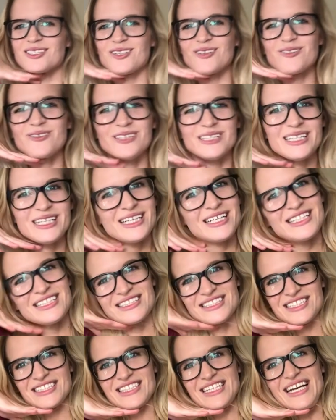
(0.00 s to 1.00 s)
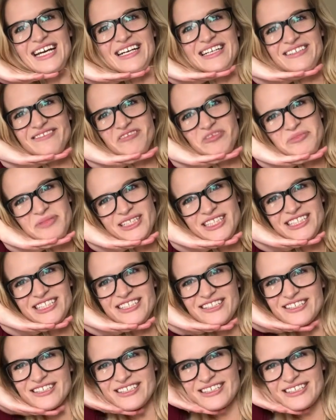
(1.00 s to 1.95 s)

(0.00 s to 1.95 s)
so kind of a big deal.